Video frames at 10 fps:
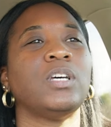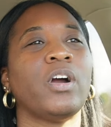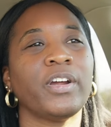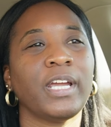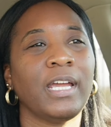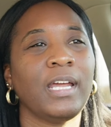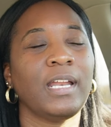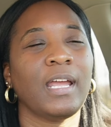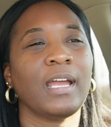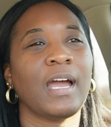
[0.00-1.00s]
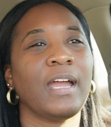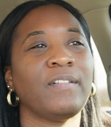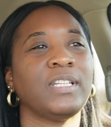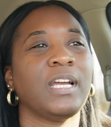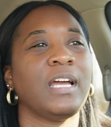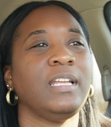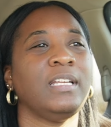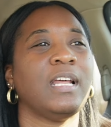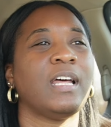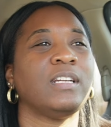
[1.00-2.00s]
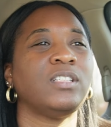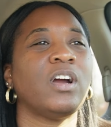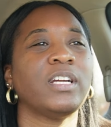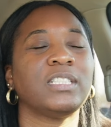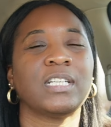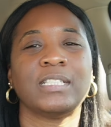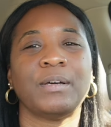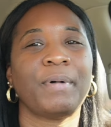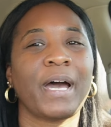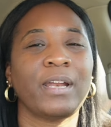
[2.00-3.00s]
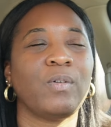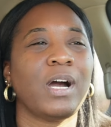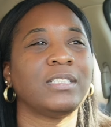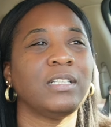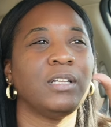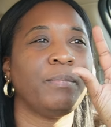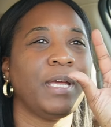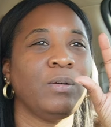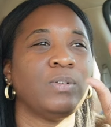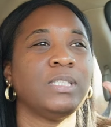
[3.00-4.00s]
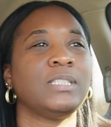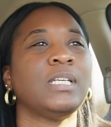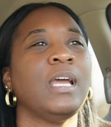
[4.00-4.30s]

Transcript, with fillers: target and got everything i needed out of target just got some body wash the little mini ones